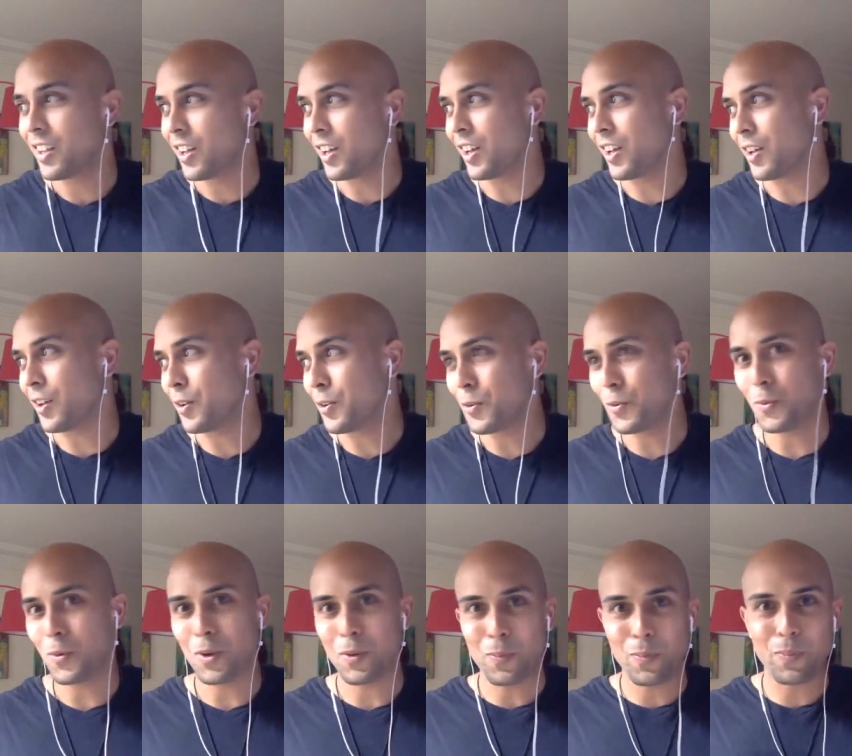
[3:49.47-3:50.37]
uh,
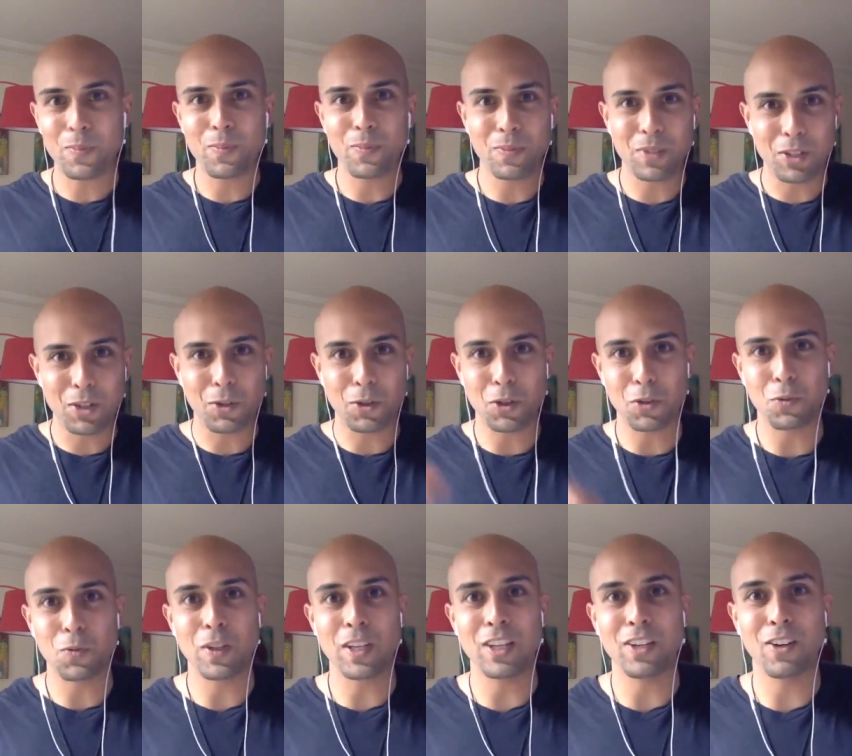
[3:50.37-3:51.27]
what you know
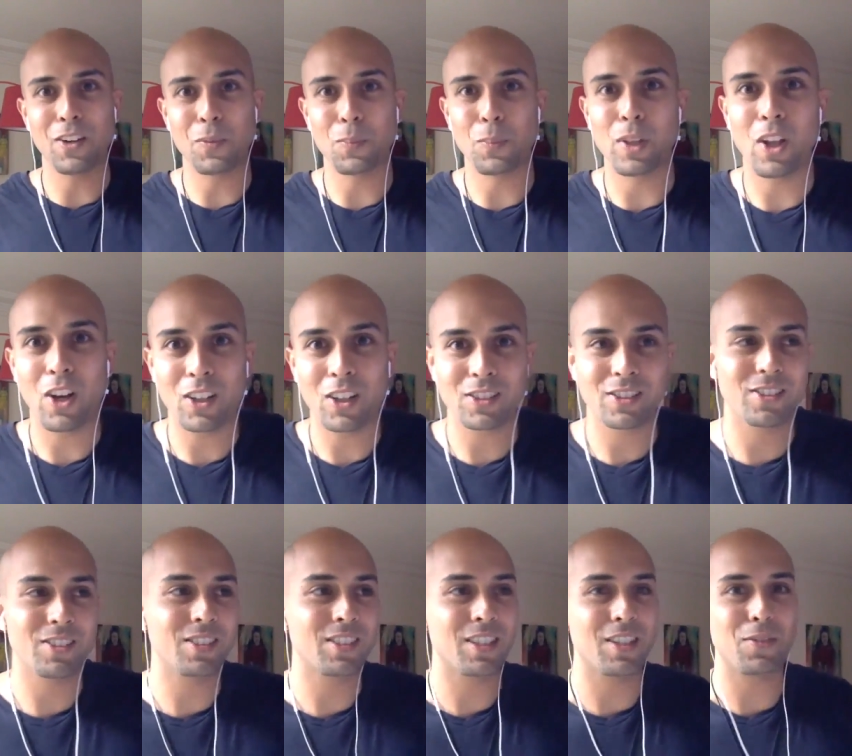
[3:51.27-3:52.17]
you read on blogs
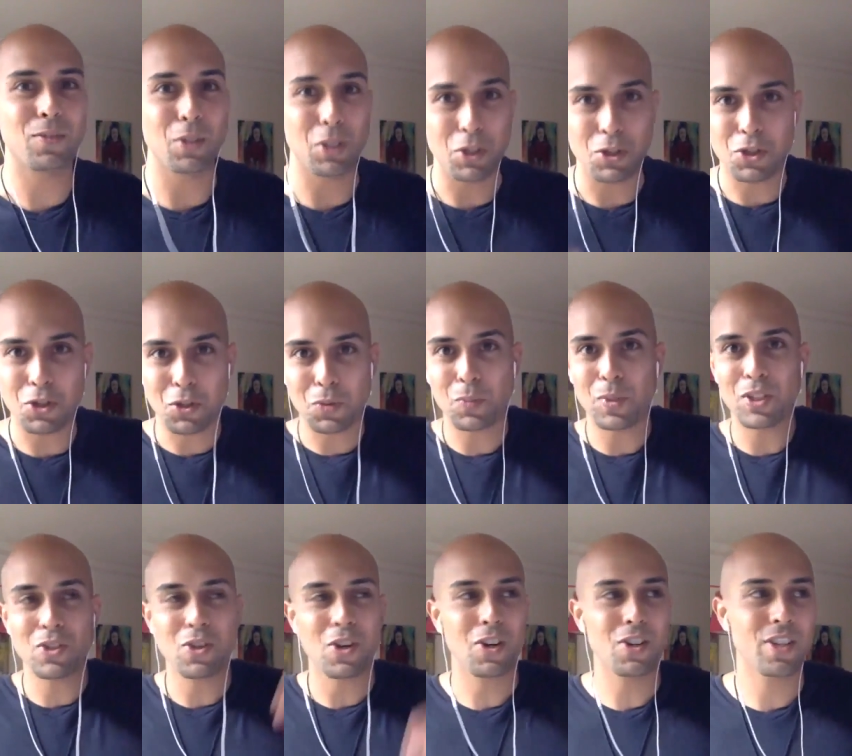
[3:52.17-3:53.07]
and stuff, what you should
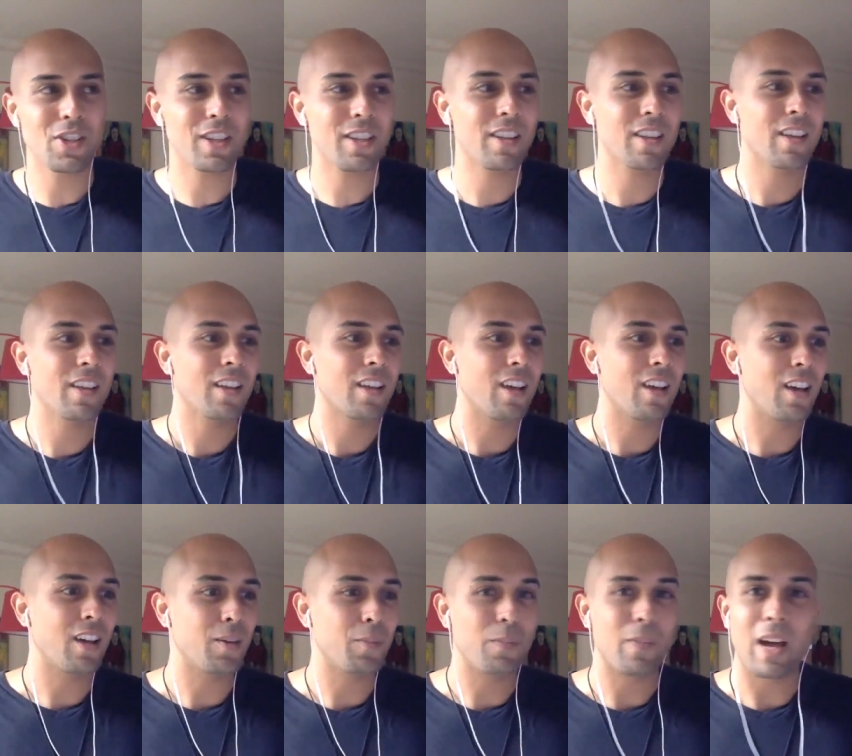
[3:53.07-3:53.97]
be charging.
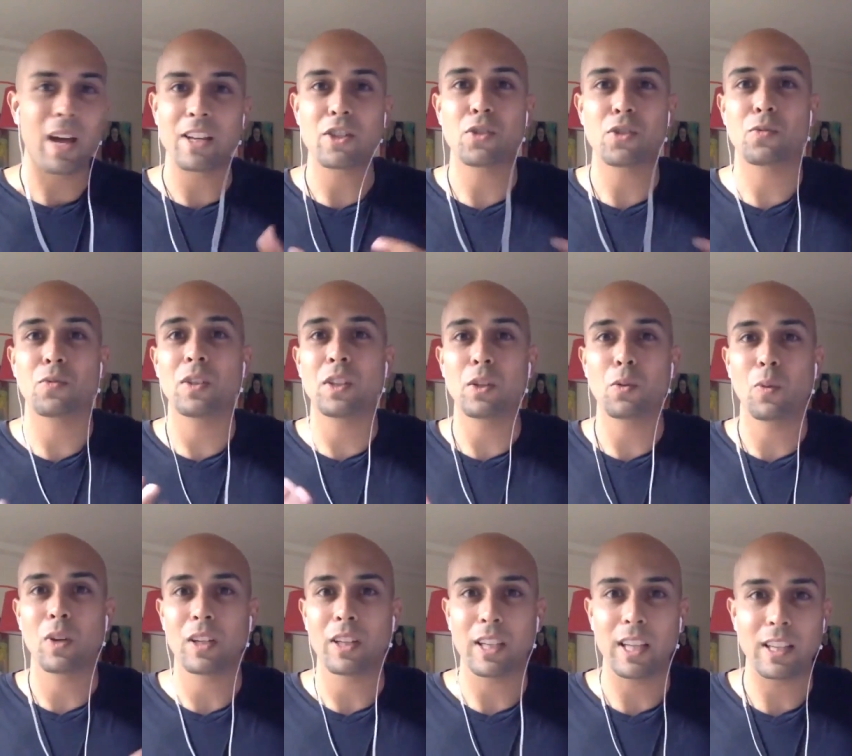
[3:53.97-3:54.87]
Um, I just really
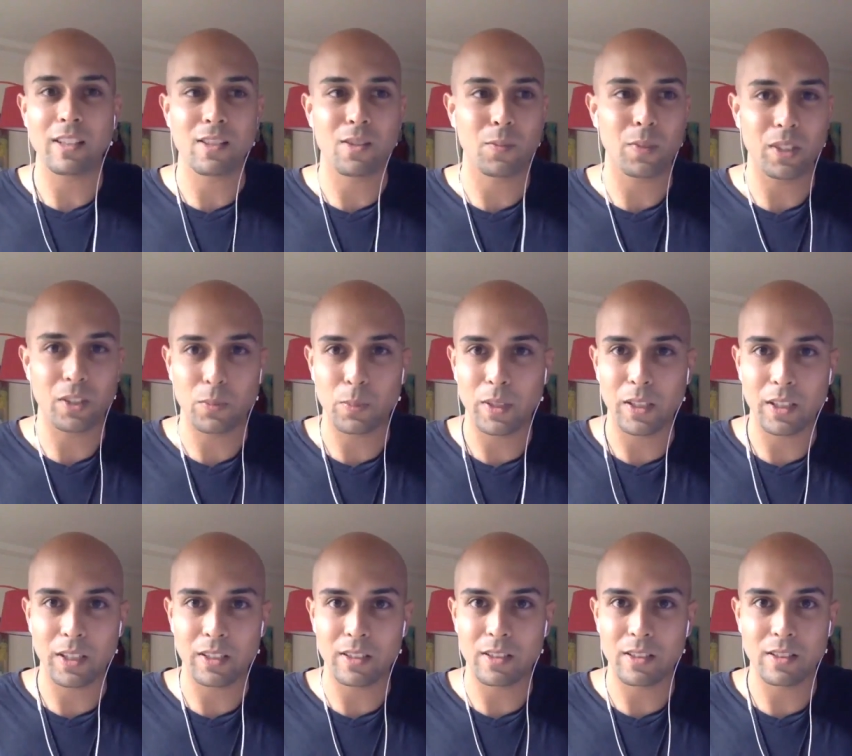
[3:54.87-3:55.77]
wanted to get some
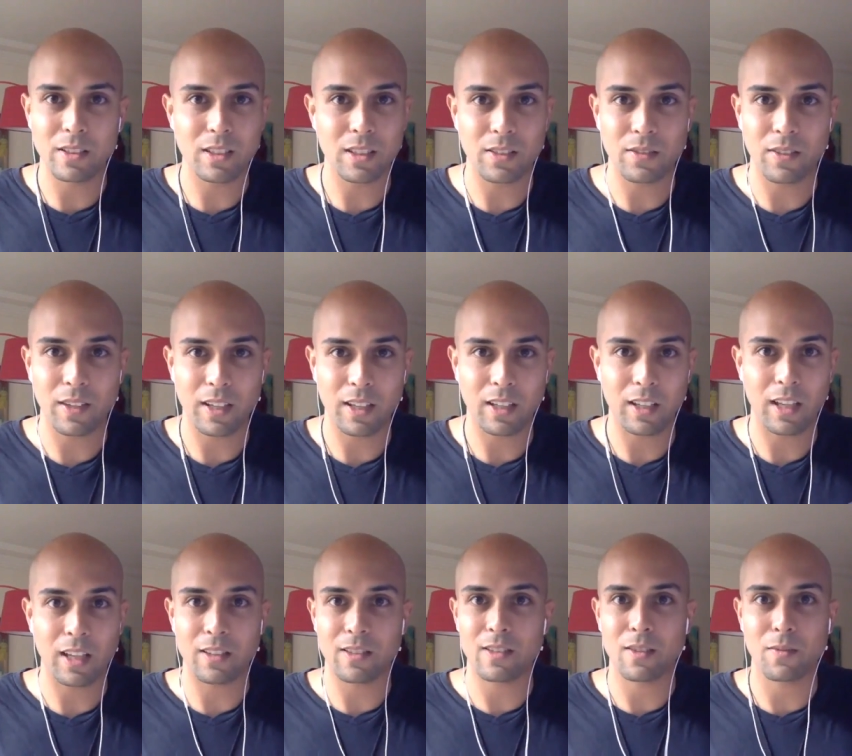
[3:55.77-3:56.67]
experience and see if I could
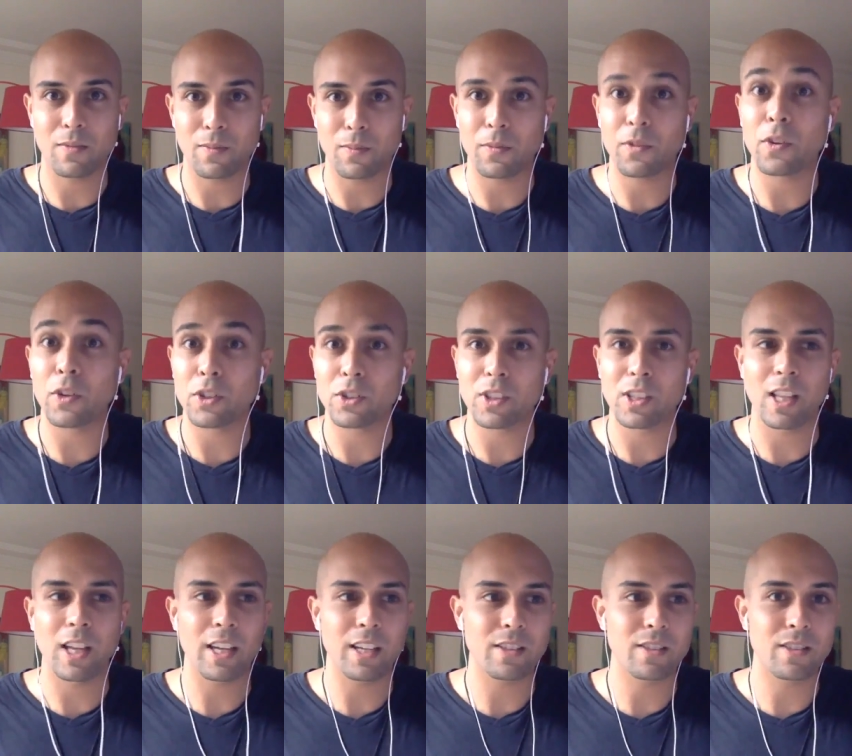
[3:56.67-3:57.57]
get some first
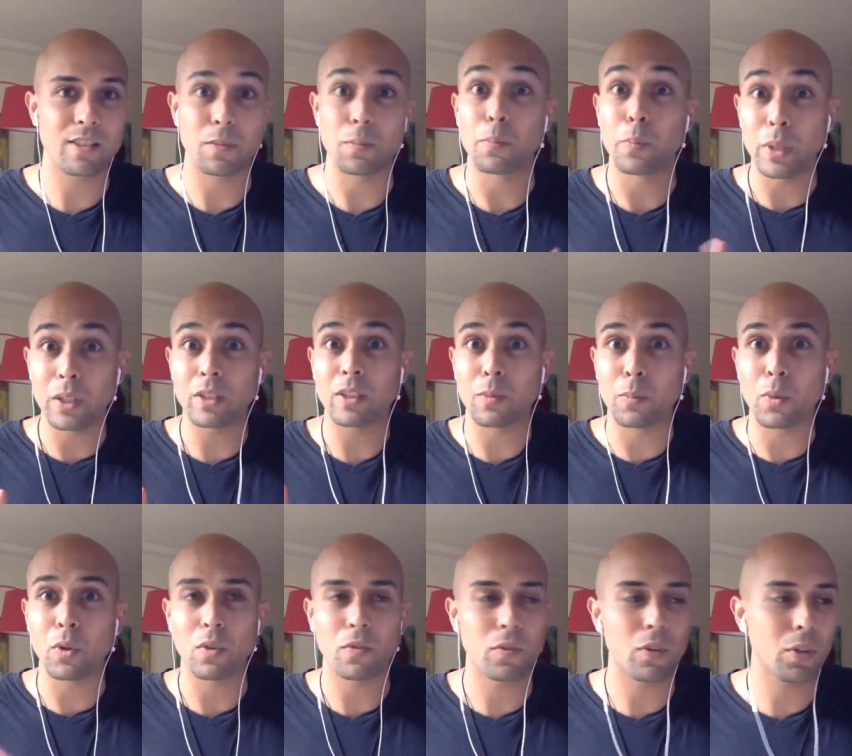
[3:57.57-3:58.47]
clients and build a mm-hmm.
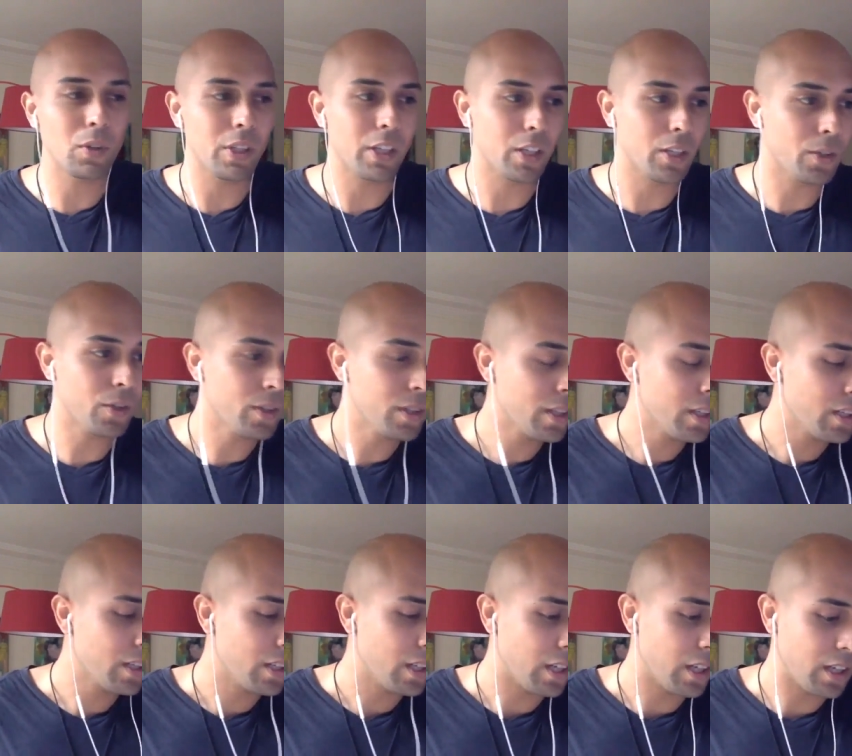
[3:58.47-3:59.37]
portfolio.
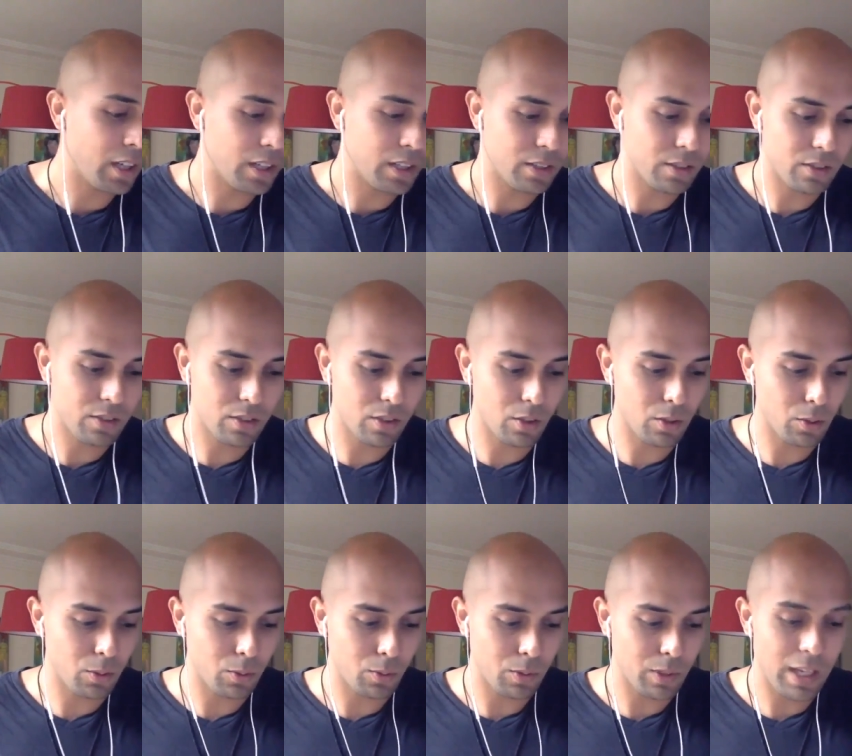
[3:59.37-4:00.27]
Uh,
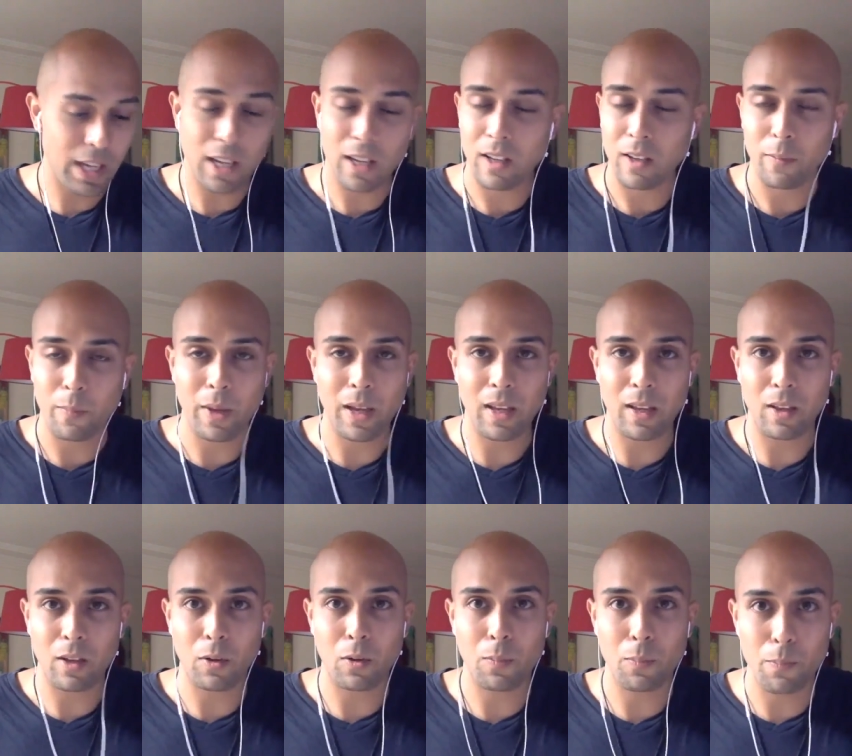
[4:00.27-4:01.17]
so yeah, my